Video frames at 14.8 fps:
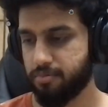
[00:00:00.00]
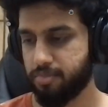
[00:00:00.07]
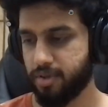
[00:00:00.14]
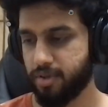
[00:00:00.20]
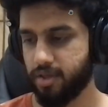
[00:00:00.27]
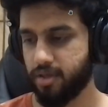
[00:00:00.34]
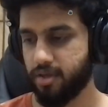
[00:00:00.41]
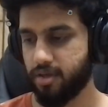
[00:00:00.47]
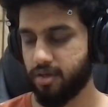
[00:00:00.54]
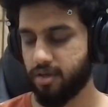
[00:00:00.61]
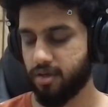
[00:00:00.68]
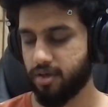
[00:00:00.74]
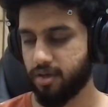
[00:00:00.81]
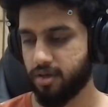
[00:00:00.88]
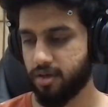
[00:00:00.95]
P
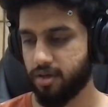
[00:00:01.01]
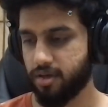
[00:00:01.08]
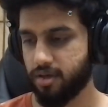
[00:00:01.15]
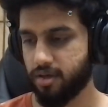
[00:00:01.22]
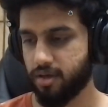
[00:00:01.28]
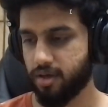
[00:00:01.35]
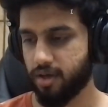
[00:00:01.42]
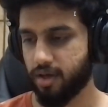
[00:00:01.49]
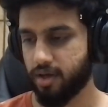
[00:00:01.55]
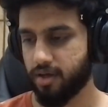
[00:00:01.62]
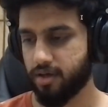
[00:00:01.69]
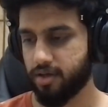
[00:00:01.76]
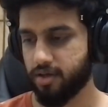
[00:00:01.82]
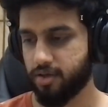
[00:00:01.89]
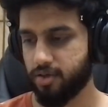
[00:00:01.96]

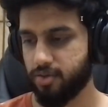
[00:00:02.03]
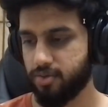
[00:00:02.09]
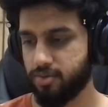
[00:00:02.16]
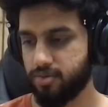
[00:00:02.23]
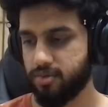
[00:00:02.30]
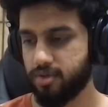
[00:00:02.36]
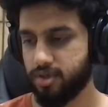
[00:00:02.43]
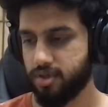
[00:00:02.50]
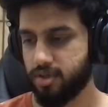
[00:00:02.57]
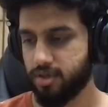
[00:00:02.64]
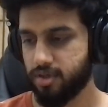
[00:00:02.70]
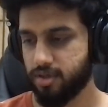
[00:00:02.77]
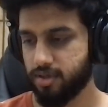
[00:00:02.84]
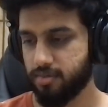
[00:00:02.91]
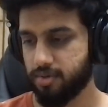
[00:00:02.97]
and Q
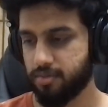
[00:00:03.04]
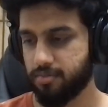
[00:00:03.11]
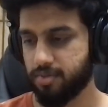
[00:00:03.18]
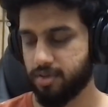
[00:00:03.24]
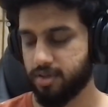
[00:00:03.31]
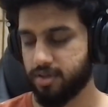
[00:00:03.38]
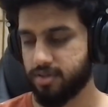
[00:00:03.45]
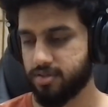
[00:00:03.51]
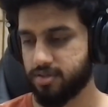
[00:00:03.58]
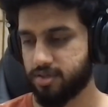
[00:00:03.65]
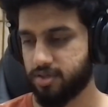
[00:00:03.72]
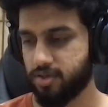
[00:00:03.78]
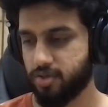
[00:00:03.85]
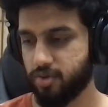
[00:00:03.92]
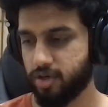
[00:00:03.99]
double implies
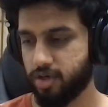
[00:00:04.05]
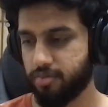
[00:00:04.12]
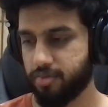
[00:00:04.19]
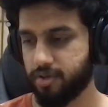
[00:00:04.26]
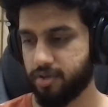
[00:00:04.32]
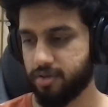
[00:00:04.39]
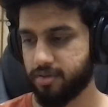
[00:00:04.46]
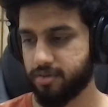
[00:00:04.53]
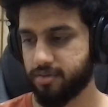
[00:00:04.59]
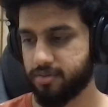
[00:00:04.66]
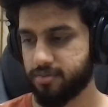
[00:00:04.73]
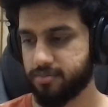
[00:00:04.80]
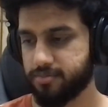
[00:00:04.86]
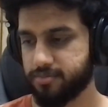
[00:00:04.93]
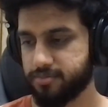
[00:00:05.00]
Q and P.
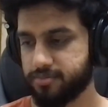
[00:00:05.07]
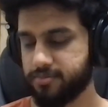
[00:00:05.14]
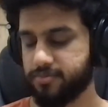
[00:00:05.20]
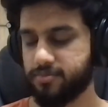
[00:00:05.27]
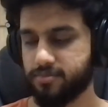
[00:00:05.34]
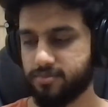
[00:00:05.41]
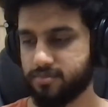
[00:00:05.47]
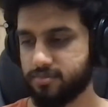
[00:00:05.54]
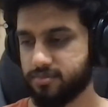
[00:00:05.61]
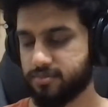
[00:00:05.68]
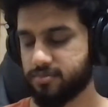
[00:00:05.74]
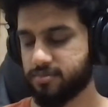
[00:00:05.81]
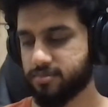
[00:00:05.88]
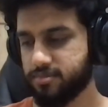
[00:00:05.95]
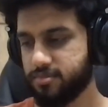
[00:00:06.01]

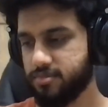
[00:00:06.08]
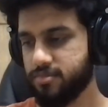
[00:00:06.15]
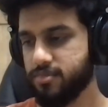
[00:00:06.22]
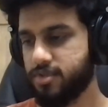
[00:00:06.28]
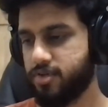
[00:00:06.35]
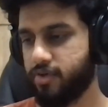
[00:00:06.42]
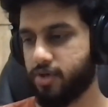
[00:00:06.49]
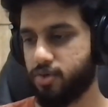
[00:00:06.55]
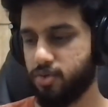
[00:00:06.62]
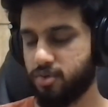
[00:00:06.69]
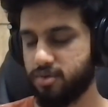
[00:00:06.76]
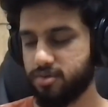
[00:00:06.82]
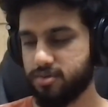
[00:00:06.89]
Okay, cool.